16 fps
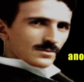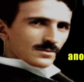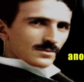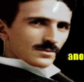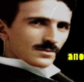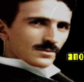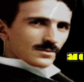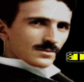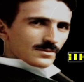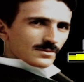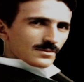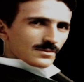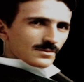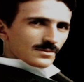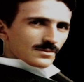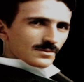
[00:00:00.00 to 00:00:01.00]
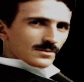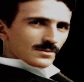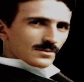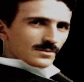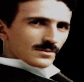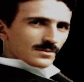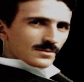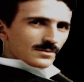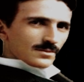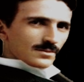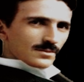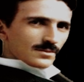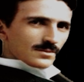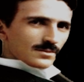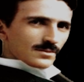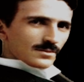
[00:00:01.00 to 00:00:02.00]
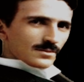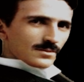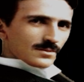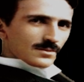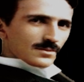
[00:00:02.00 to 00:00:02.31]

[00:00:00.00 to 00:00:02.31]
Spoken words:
(no one is talking)